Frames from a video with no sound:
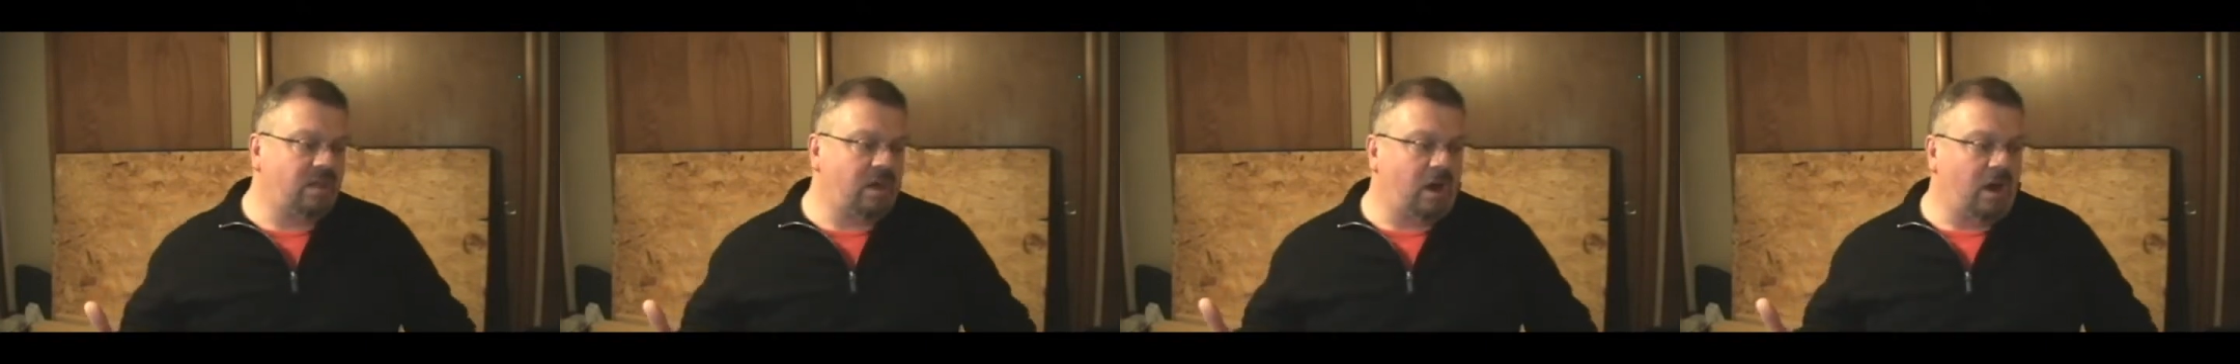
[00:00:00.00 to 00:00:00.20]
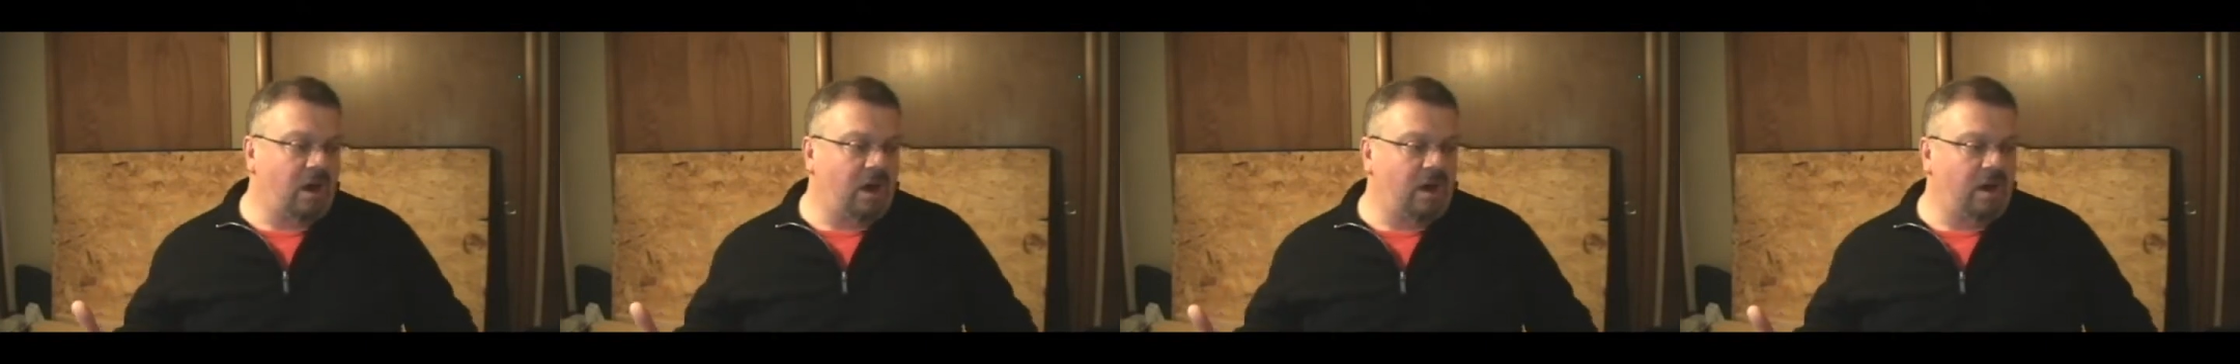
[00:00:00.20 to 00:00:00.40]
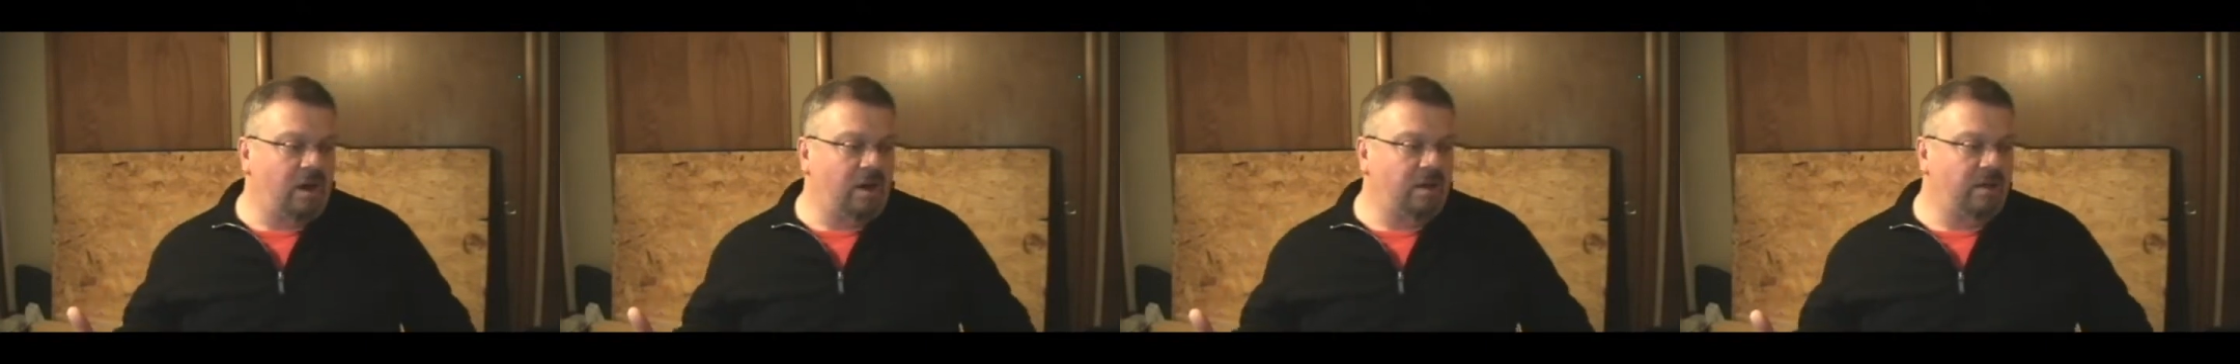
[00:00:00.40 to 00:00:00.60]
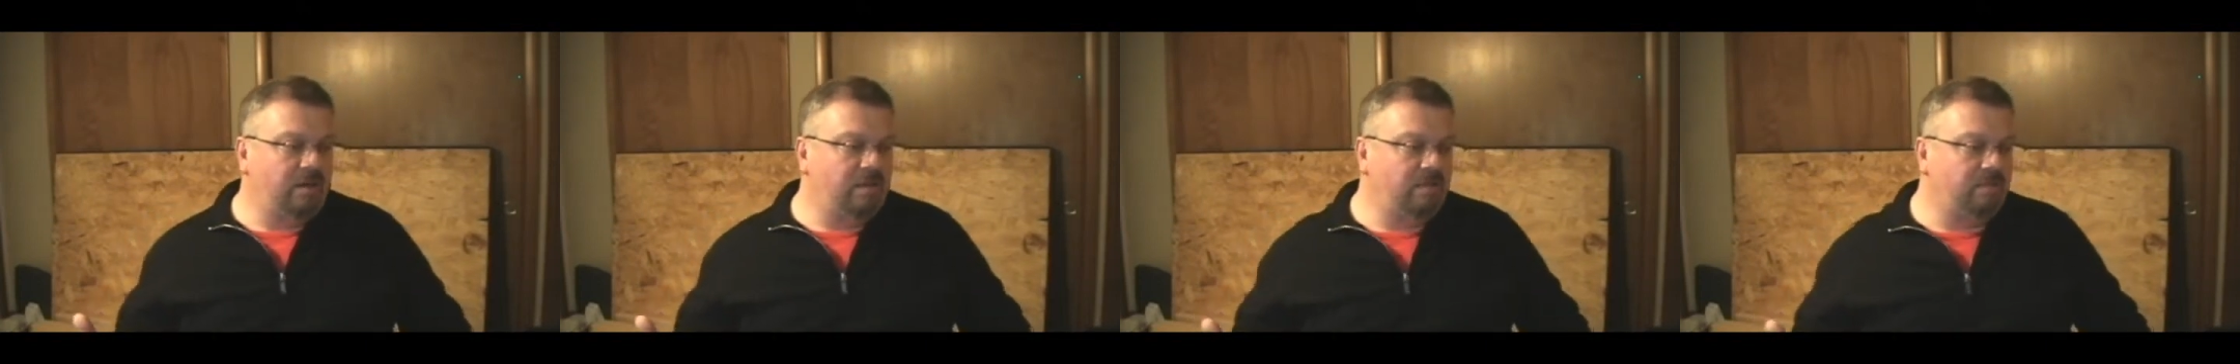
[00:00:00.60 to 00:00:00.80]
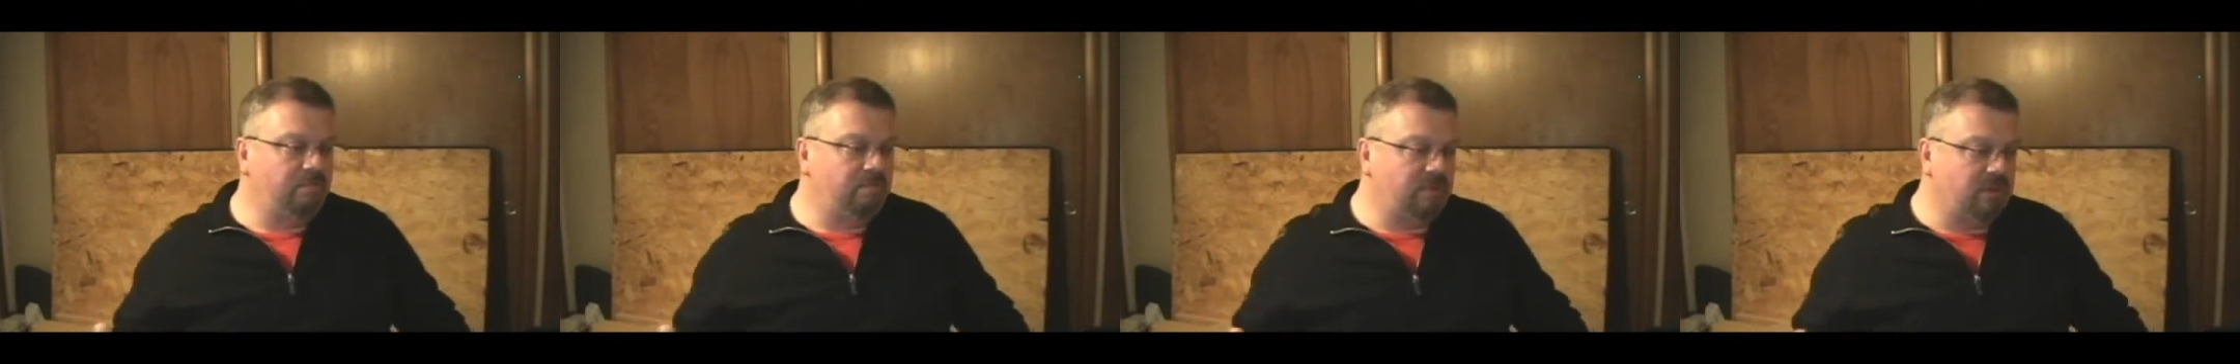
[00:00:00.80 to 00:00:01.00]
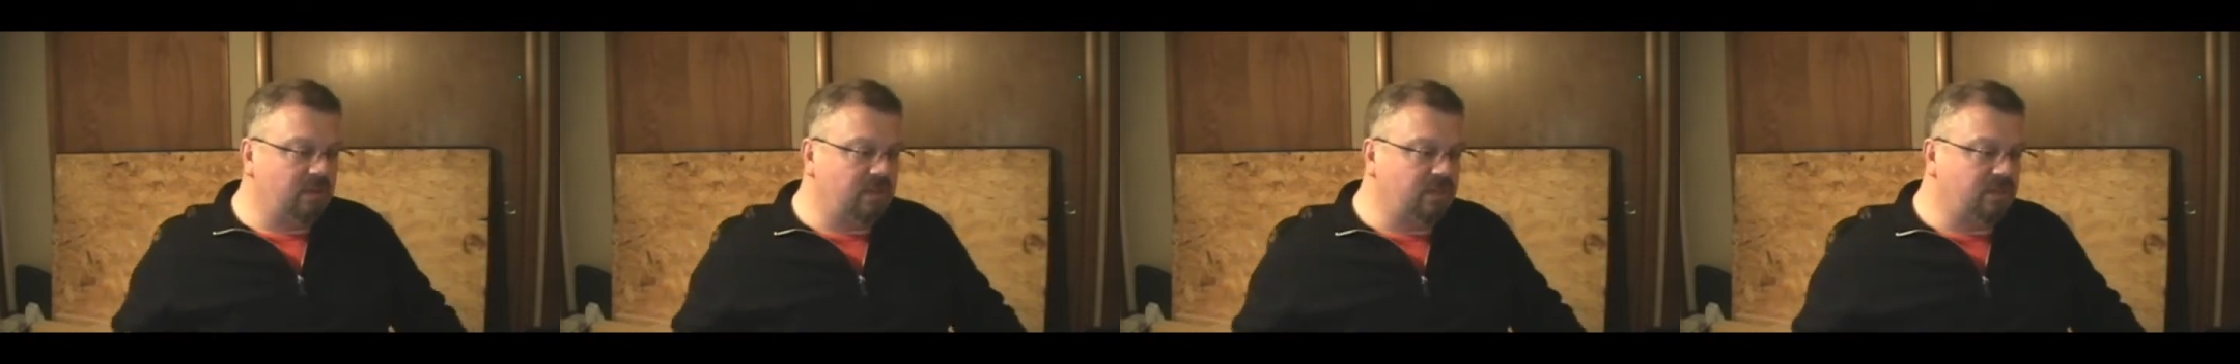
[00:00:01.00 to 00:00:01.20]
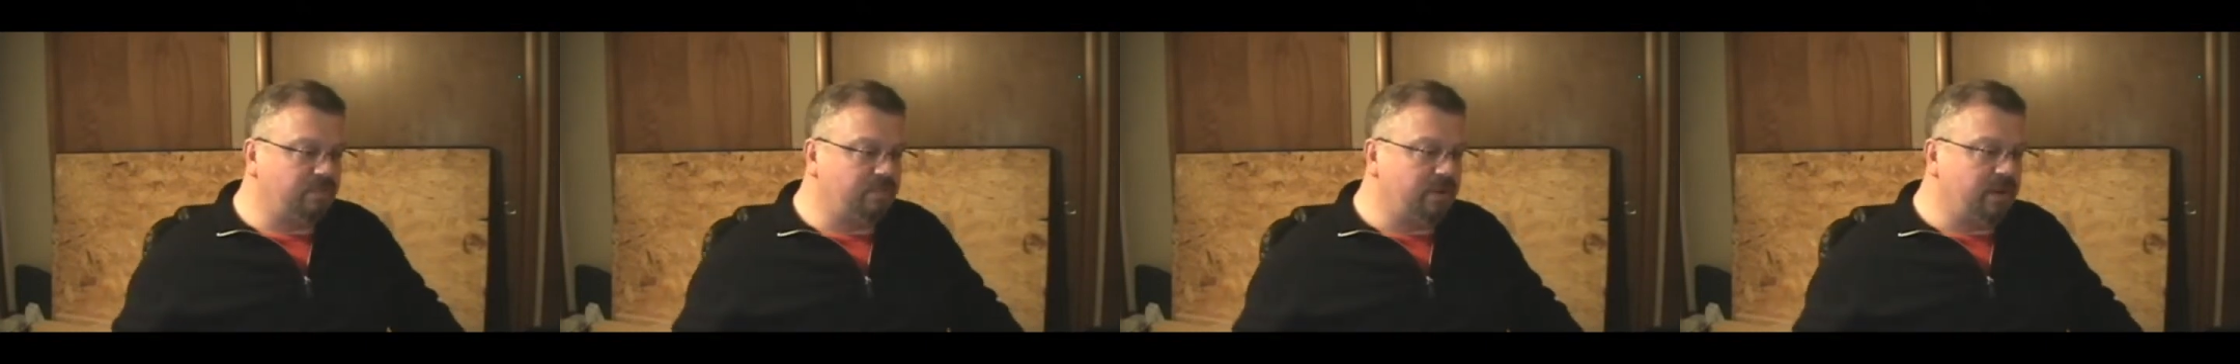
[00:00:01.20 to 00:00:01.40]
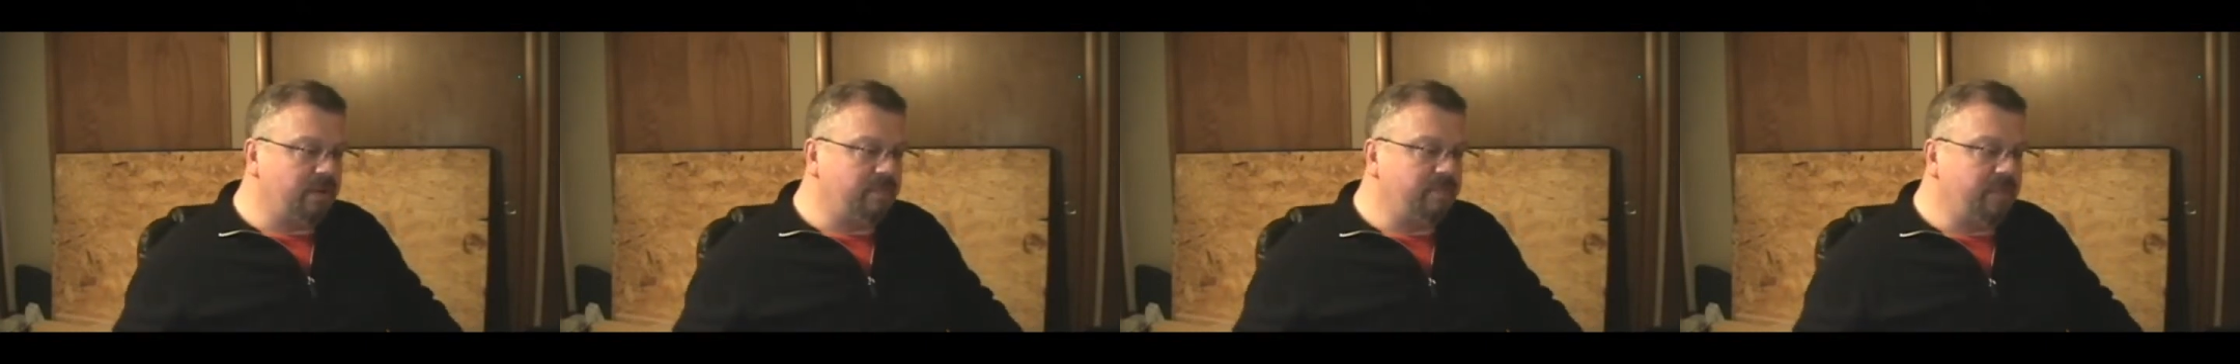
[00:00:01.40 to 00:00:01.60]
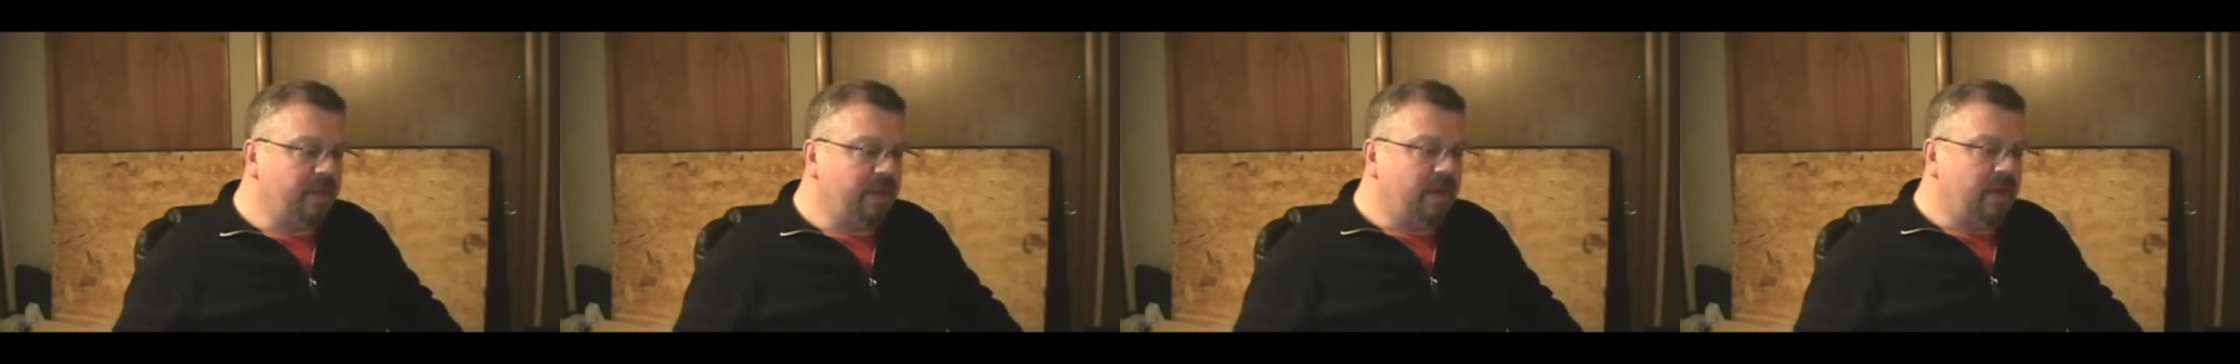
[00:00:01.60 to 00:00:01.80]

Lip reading: melisma